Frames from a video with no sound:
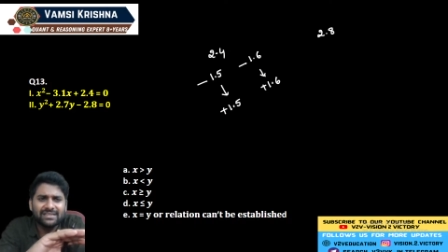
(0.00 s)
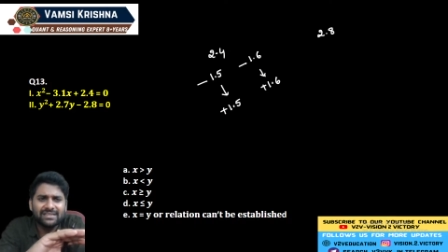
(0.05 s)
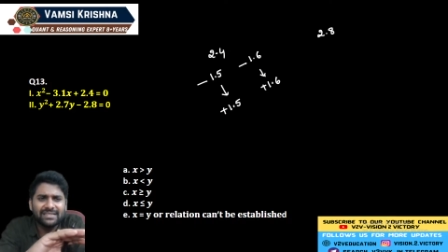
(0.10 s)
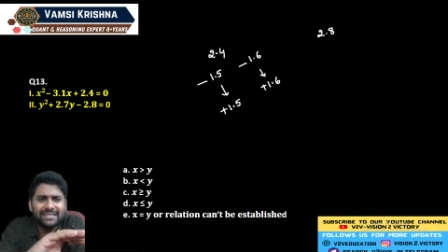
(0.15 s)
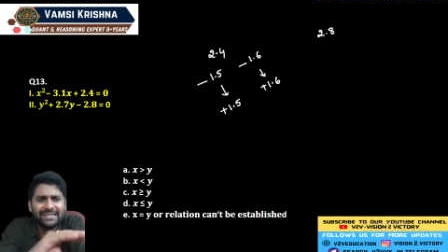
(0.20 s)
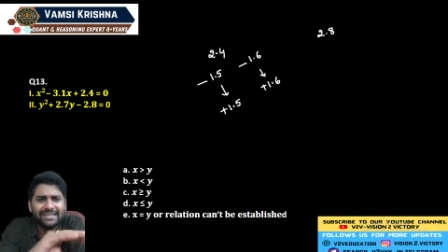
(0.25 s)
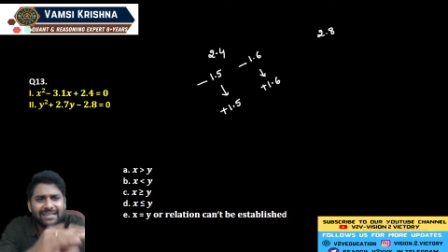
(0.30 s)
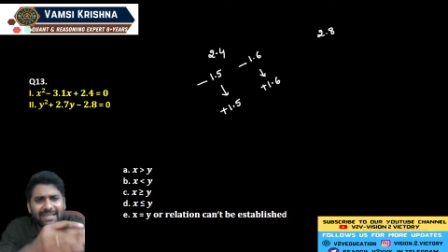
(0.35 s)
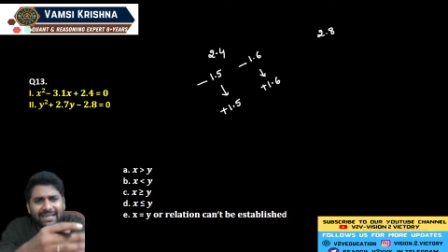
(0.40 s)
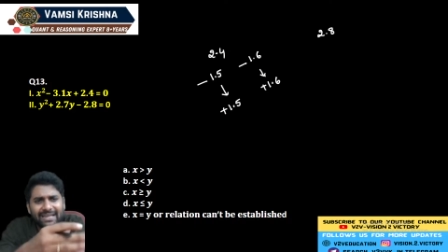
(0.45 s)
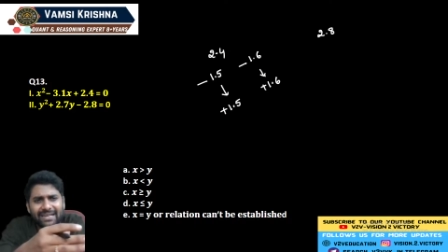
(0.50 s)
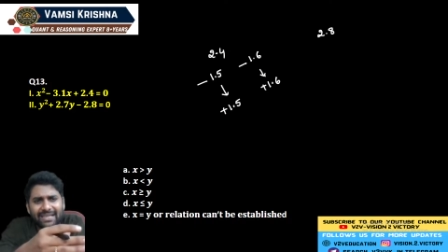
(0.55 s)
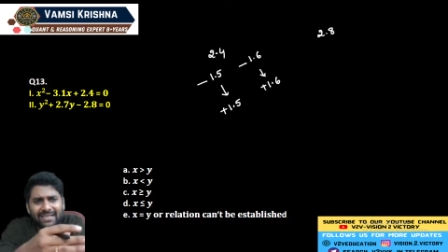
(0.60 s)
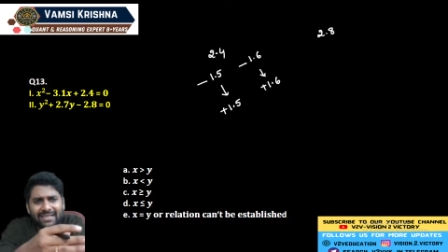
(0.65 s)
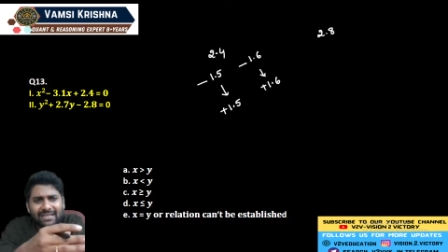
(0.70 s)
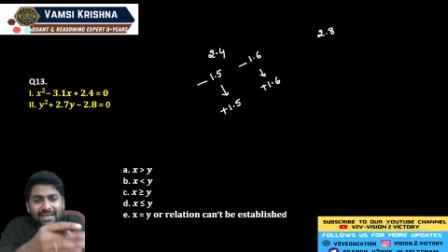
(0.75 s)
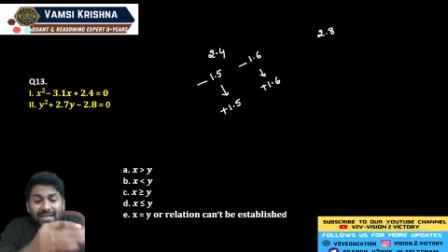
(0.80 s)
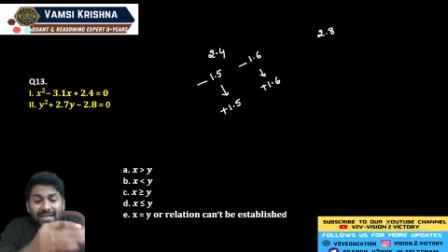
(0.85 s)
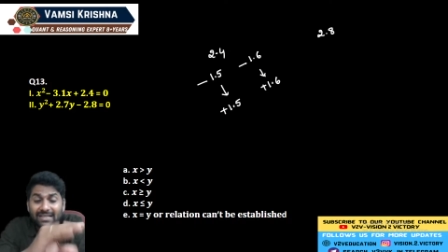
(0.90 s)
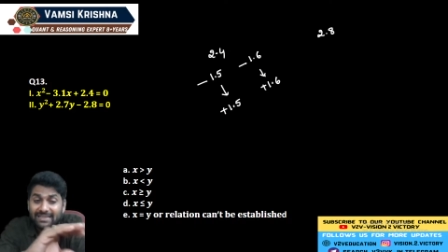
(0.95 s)
310,
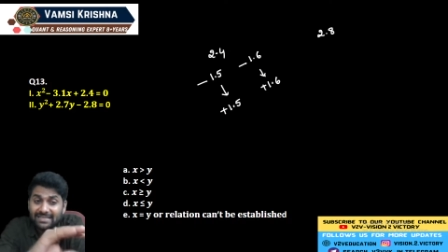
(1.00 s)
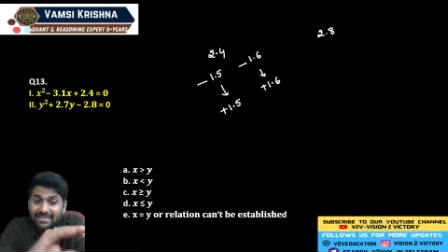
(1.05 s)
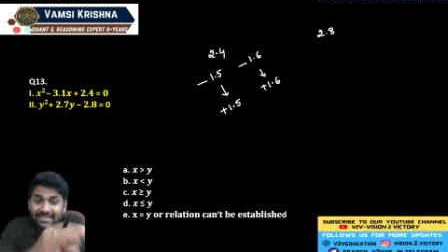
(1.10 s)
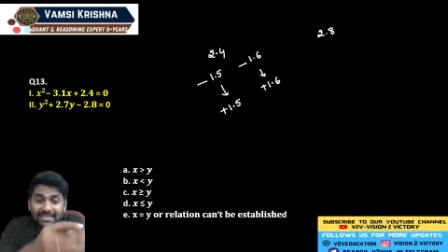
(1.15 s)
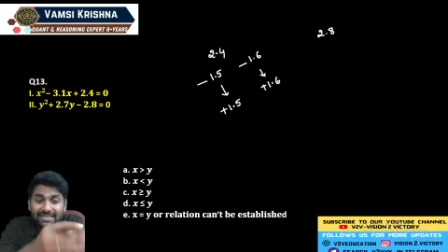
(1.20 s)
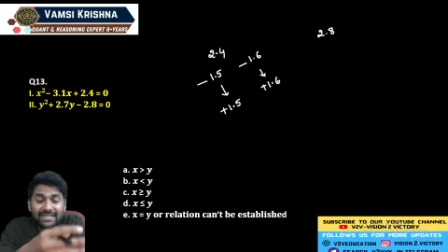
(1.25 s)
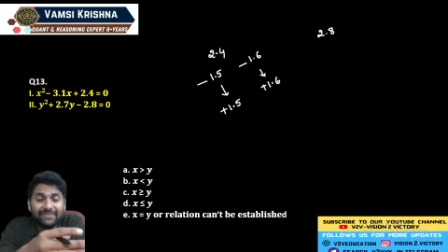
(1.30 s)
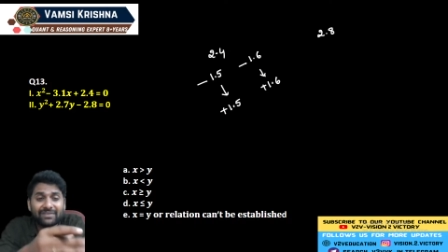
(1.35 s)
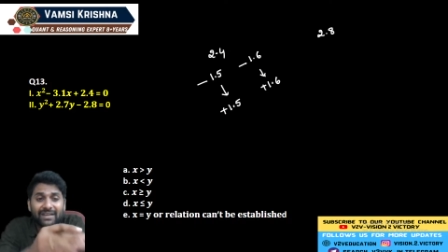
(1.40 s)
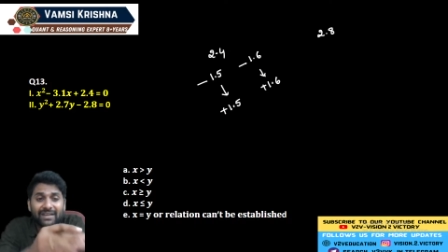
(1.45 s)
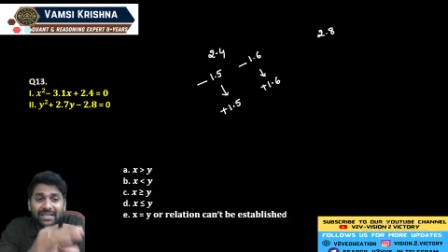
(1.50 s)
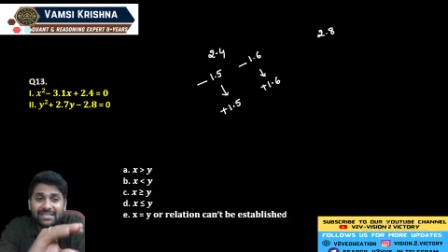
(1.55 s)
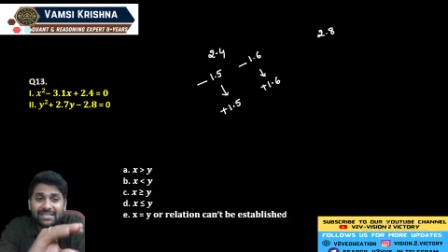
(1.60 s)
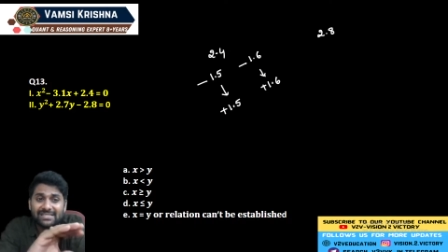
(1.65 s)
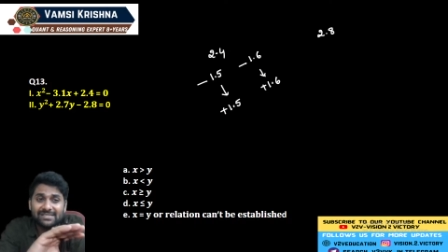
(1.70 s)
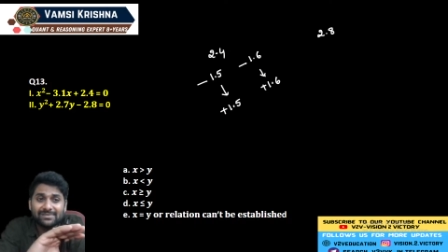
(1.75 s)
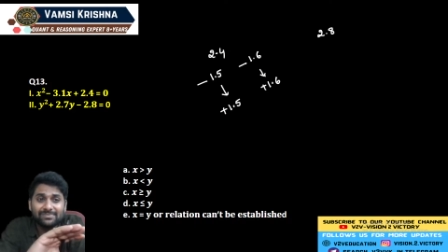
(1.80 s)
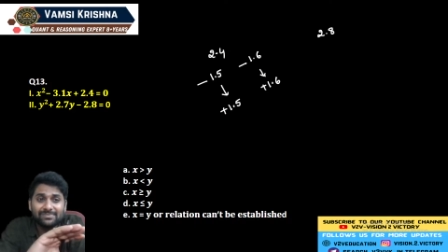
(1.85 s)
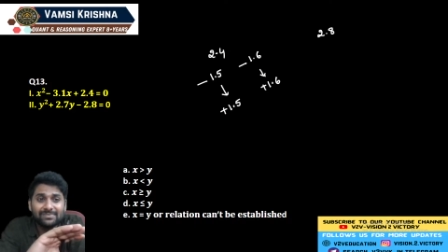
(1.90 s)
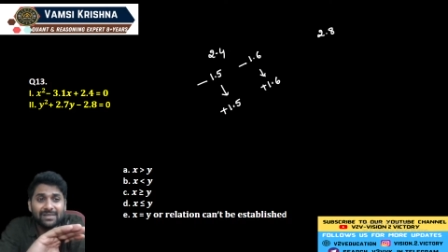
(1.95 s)

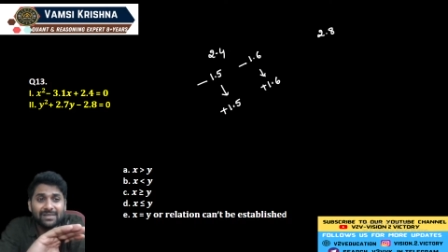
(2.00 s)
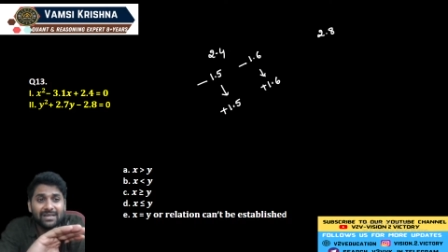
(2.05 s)
31x